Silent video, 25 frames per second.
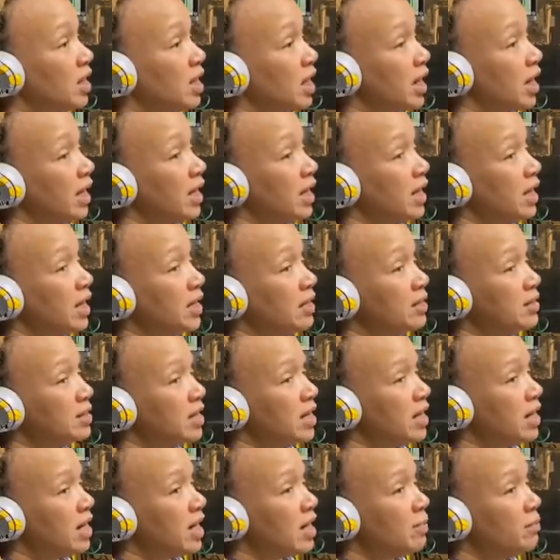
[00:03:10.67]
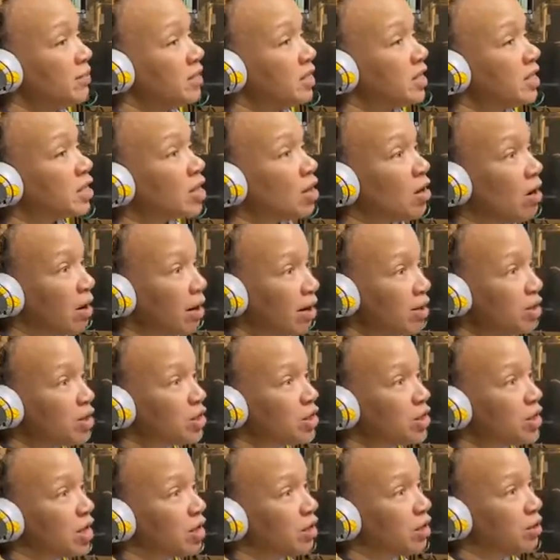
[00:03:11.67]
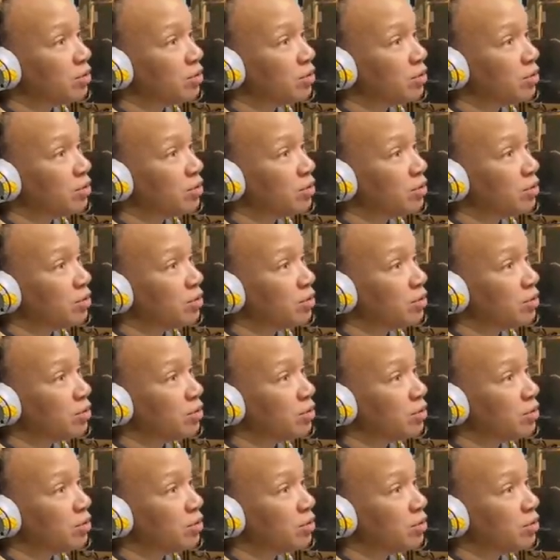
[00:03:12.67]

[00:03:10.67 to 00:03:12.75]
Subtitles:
And the car show,